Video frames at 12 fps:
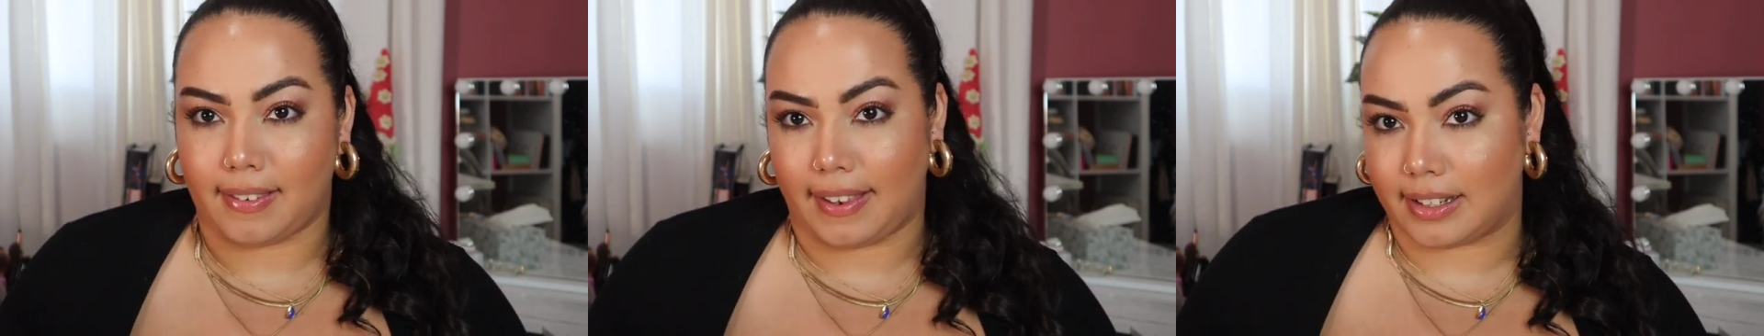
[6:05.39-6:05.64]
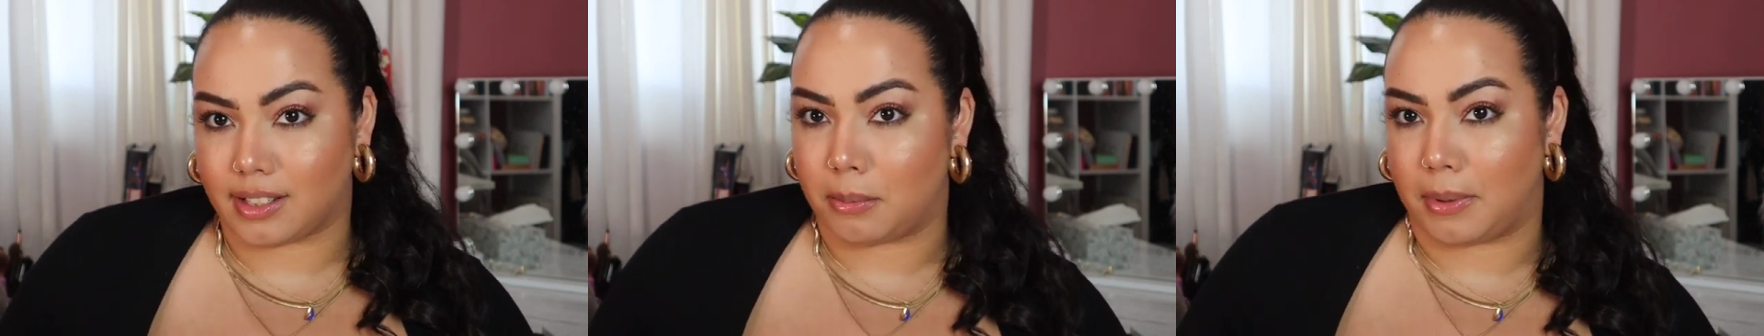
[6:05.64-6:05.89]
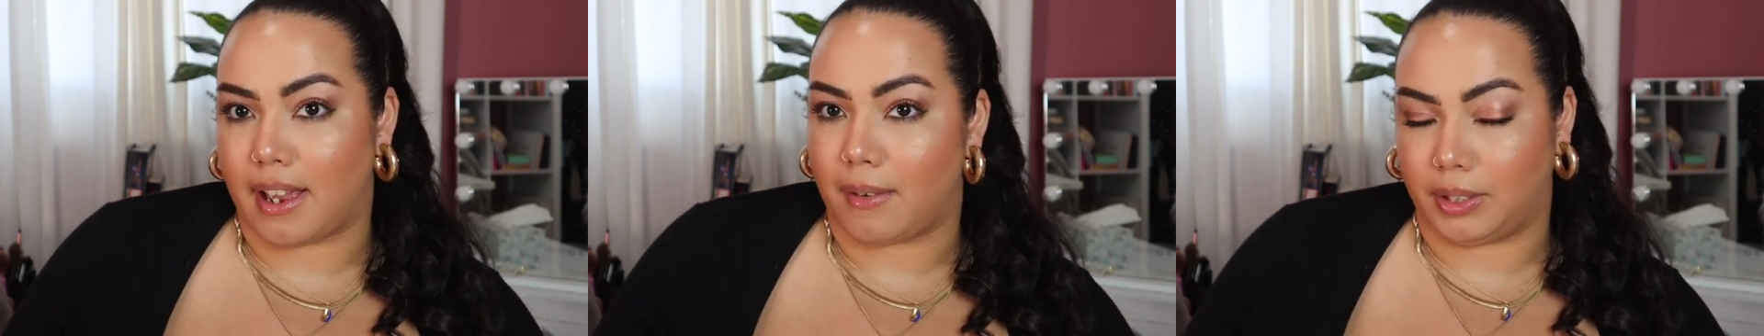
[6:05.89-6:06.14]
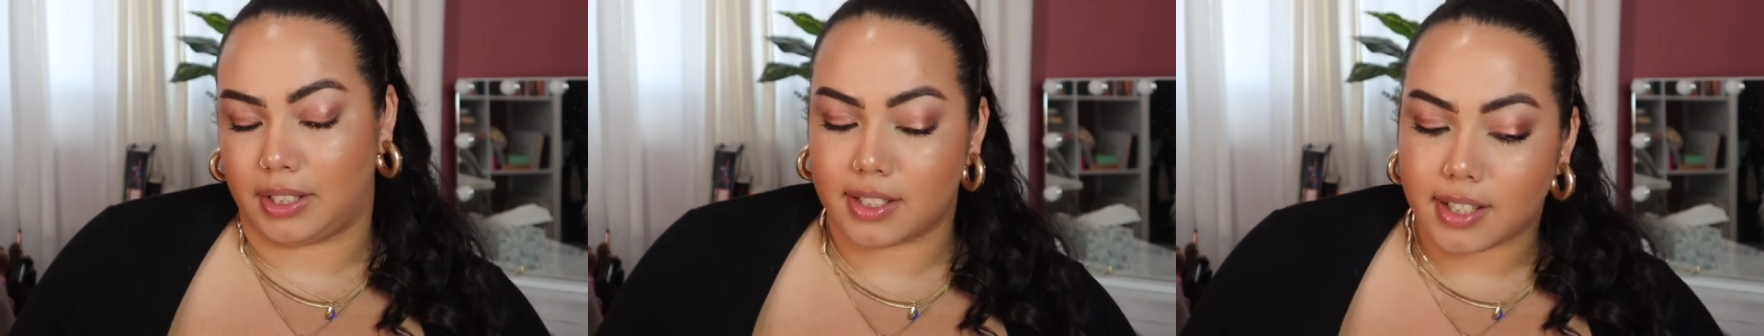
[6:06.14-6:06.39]
like to be
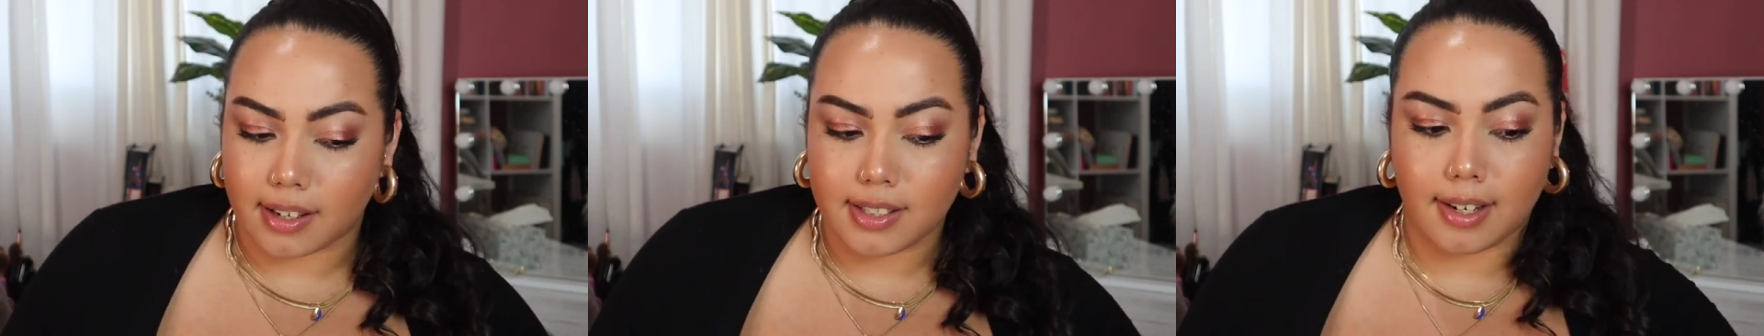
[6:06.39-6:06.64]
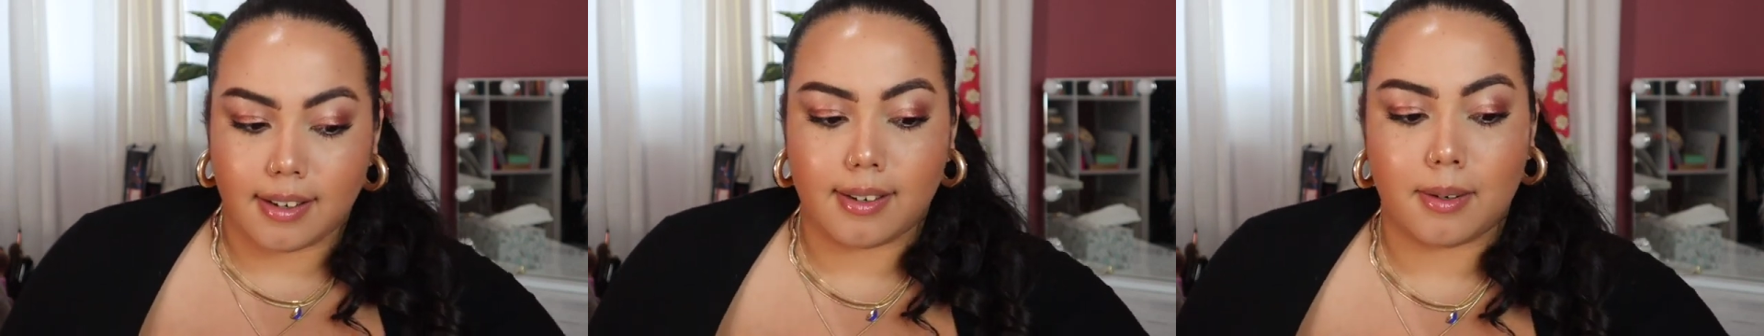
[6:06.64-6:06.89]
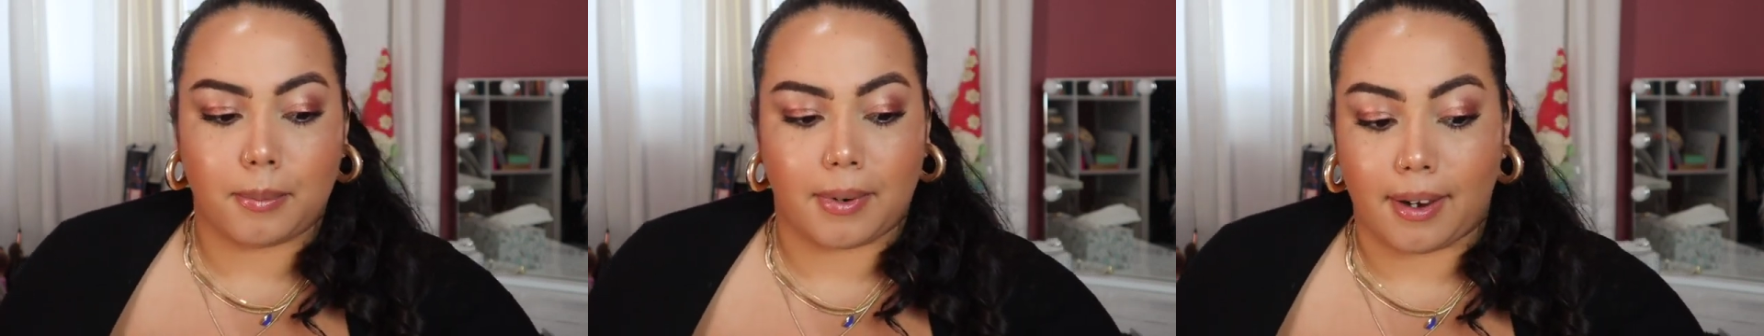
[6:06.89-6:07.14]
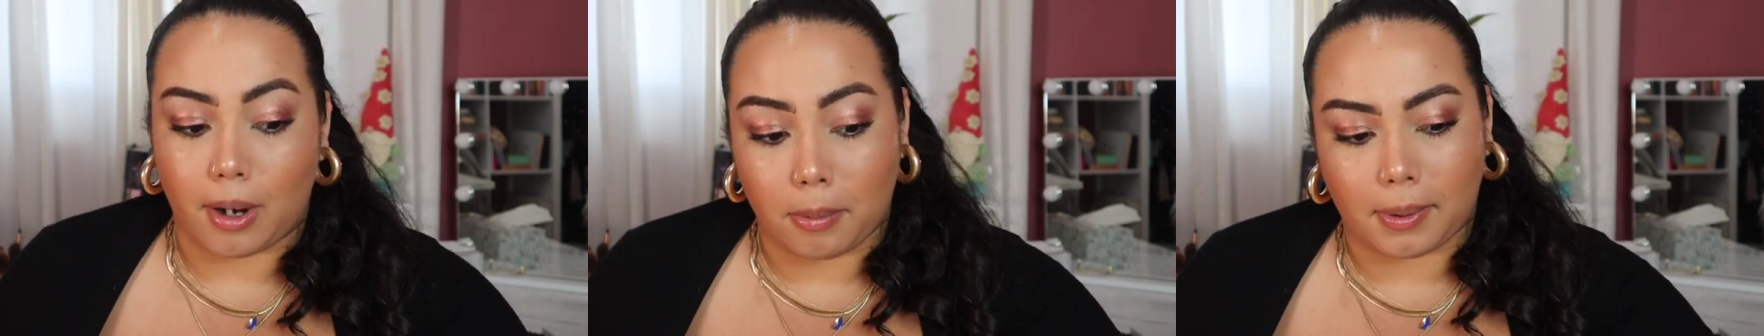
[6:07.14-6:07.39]
heavily scented when
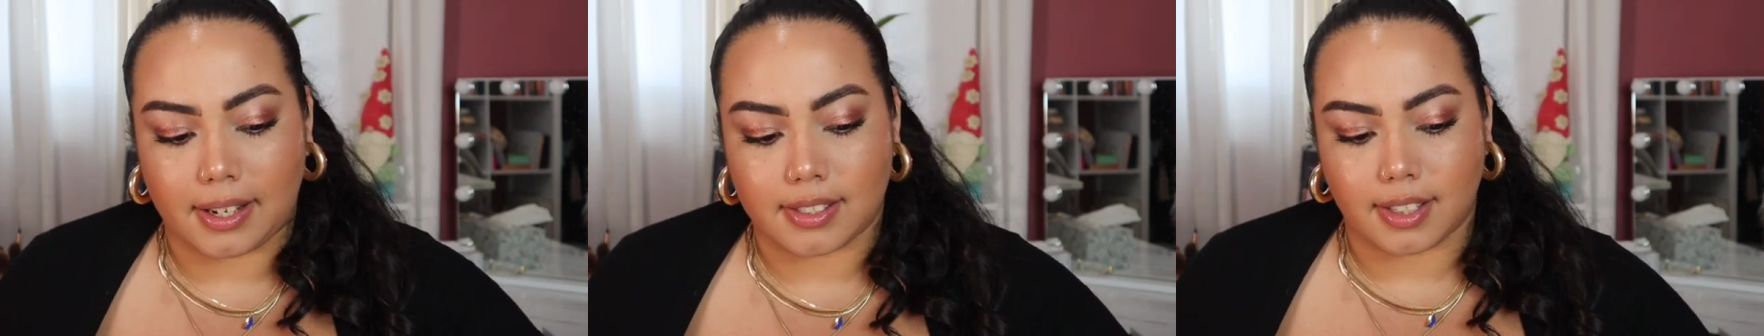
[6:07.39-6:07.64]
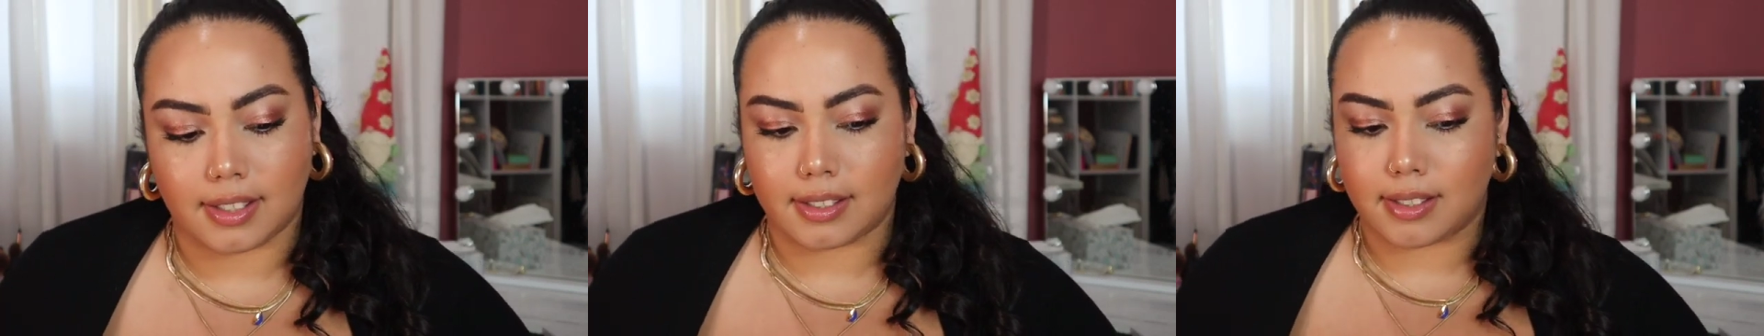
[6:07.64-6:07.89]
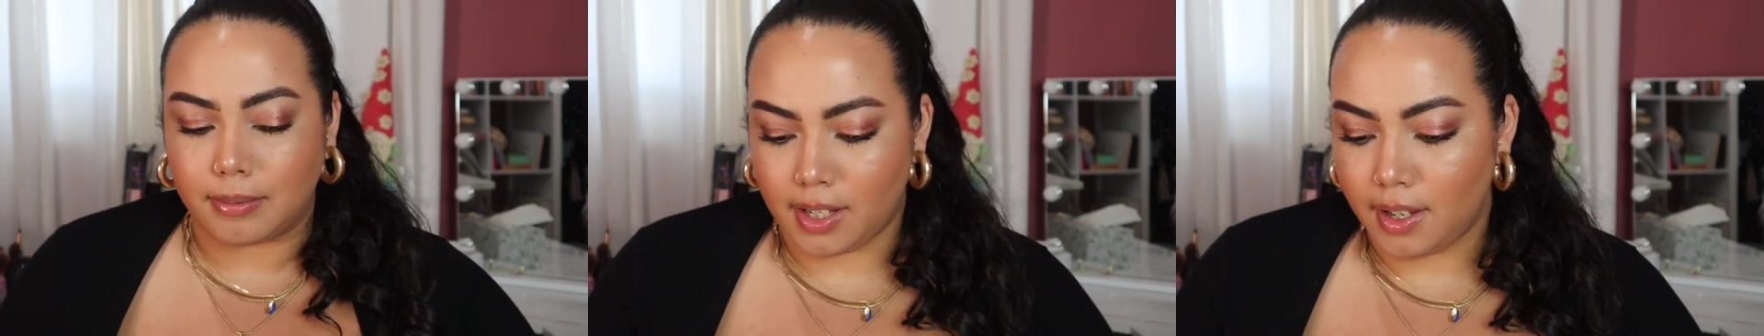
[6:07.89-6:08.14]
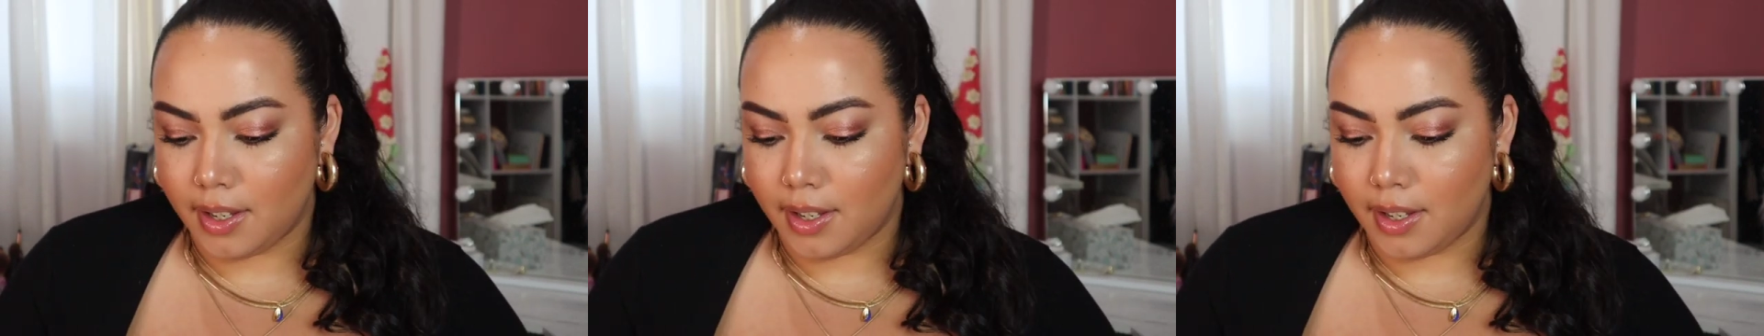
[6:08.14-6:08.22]
I go places.